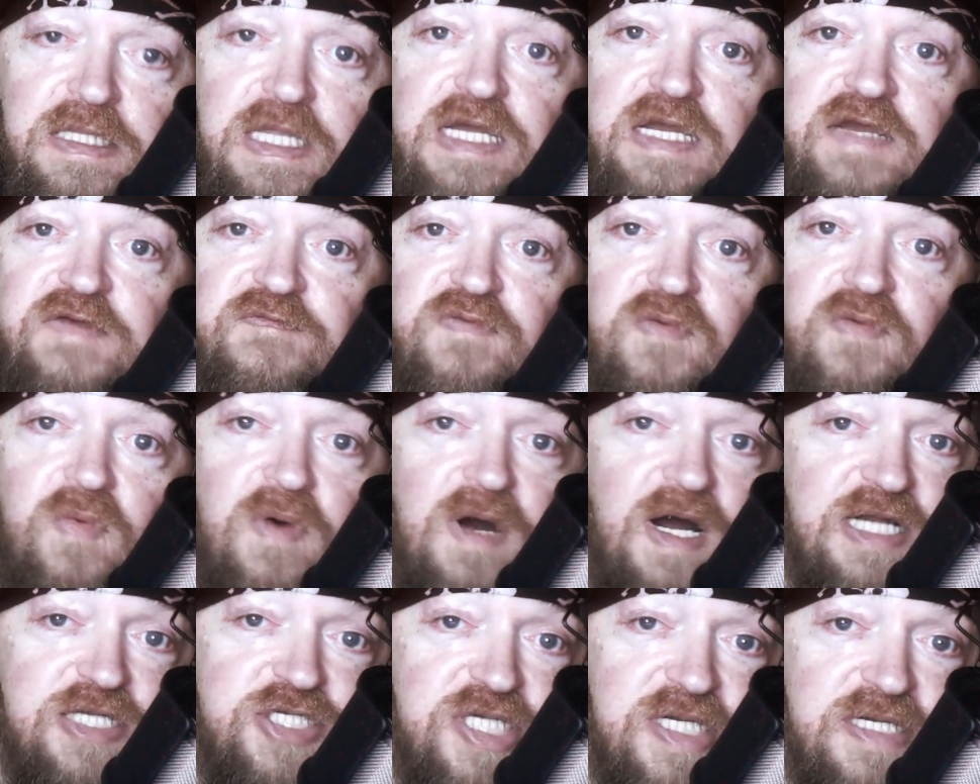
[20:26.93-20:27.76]
Thank you for
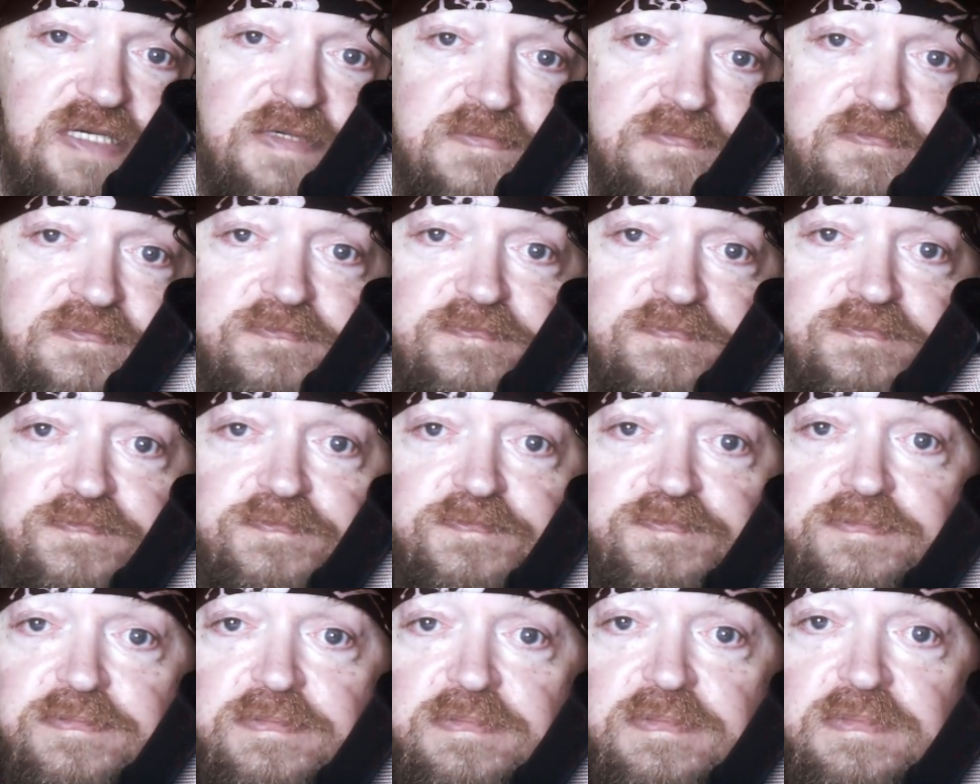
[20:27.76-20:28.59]
watching.
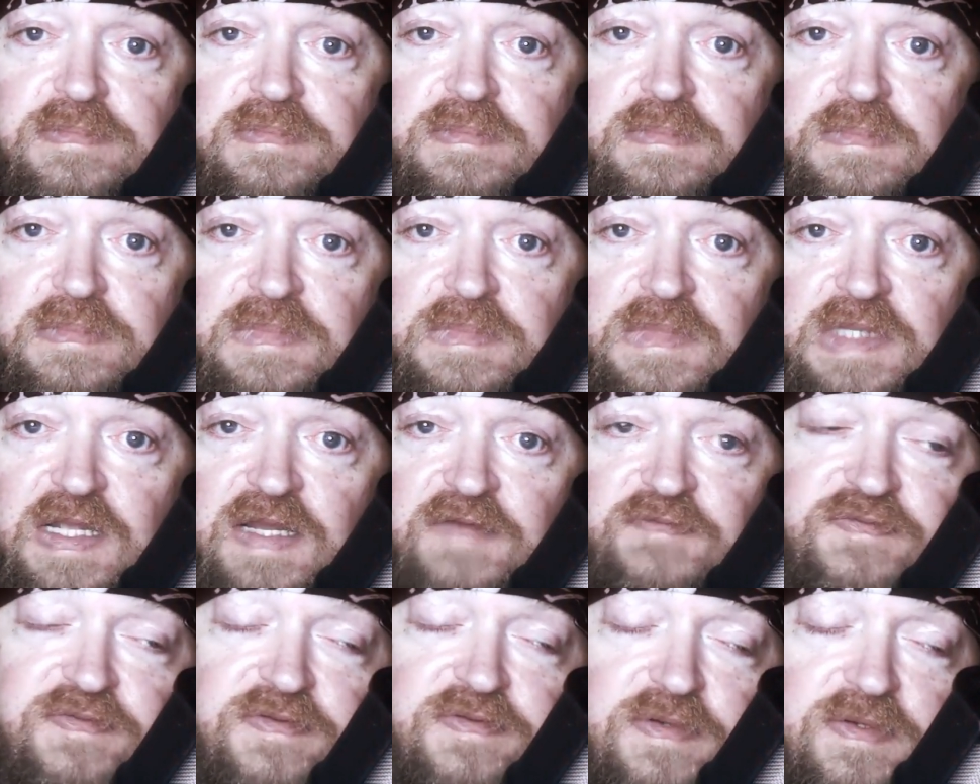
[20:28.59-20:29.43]

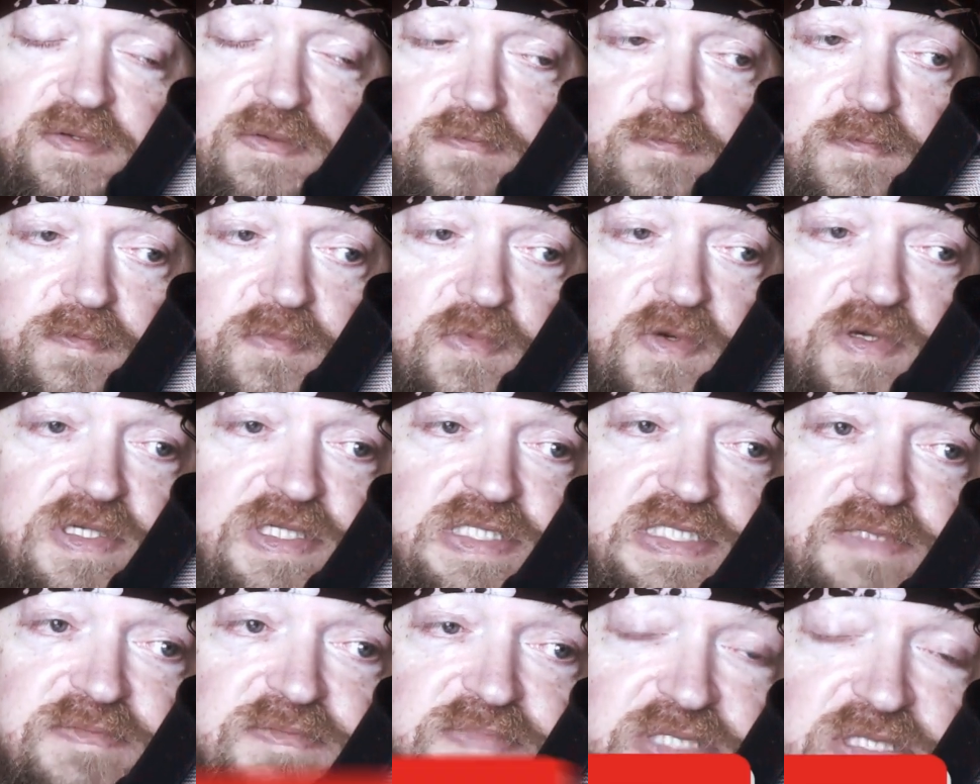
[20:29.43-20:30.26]
If you want
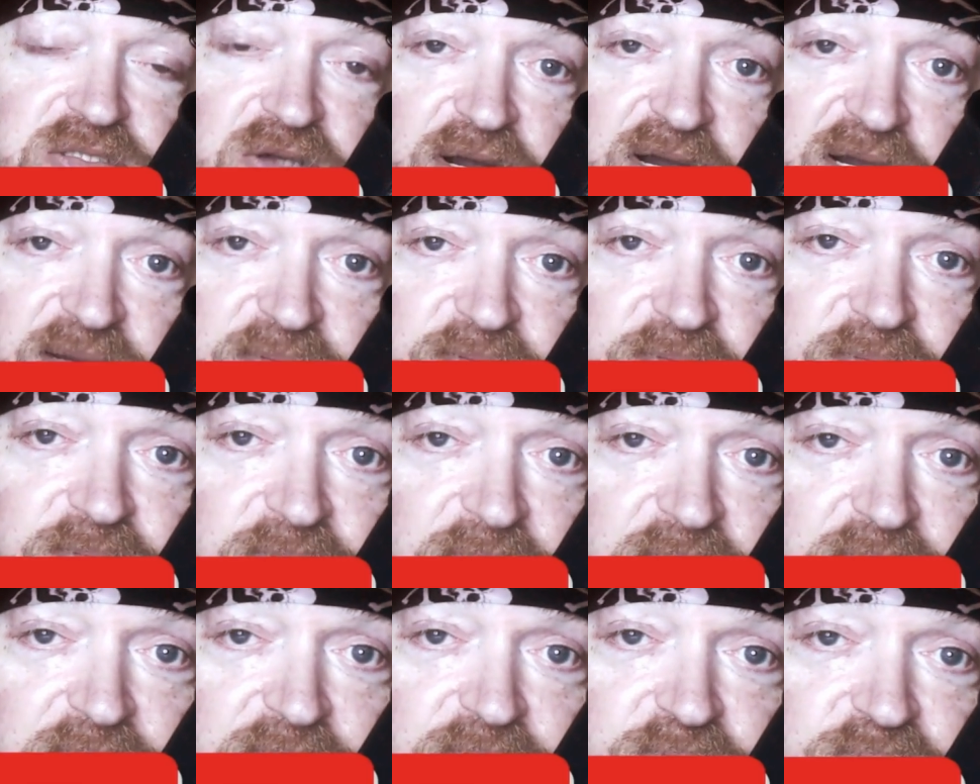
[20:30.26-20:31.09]
to subscribe,
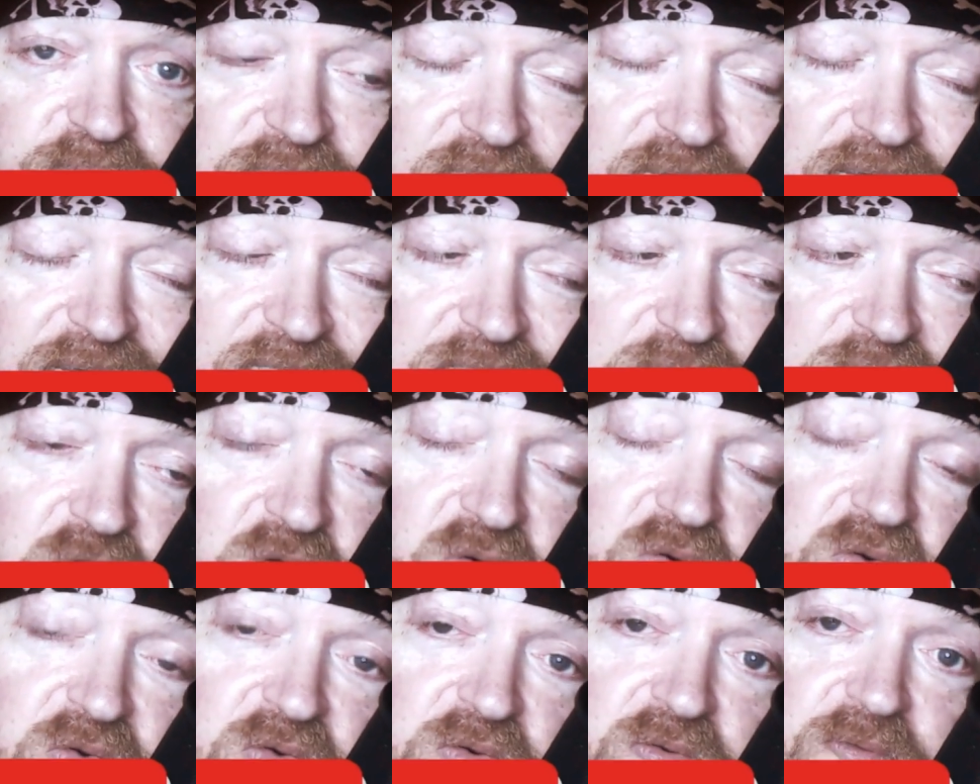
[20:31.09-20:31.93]
that's
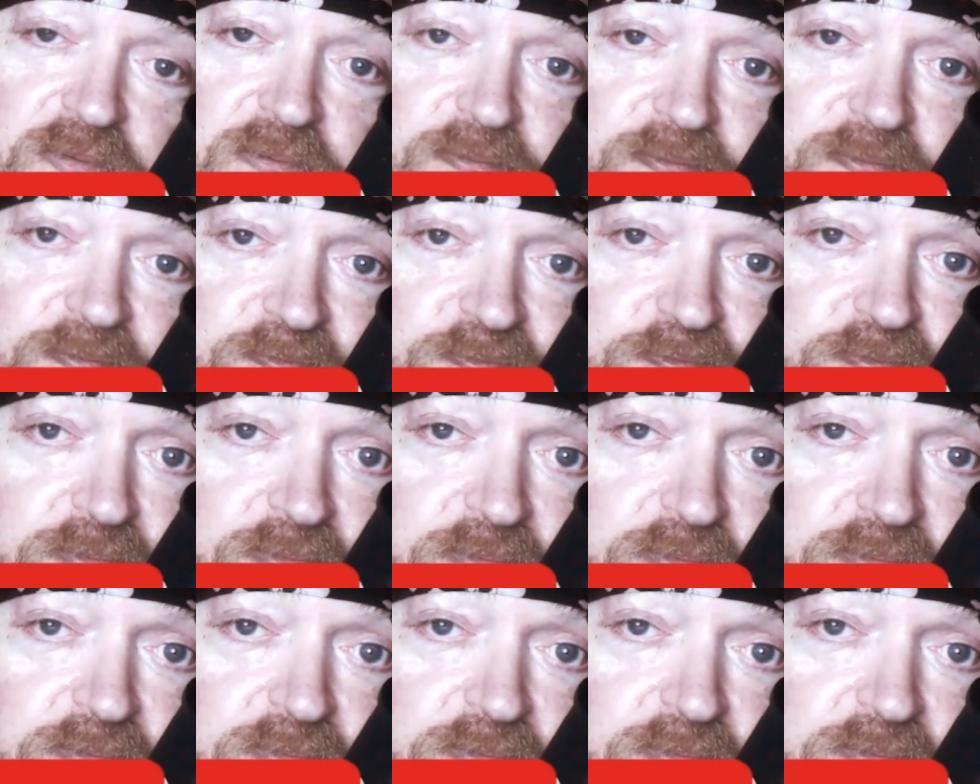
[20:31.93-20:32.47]
cool.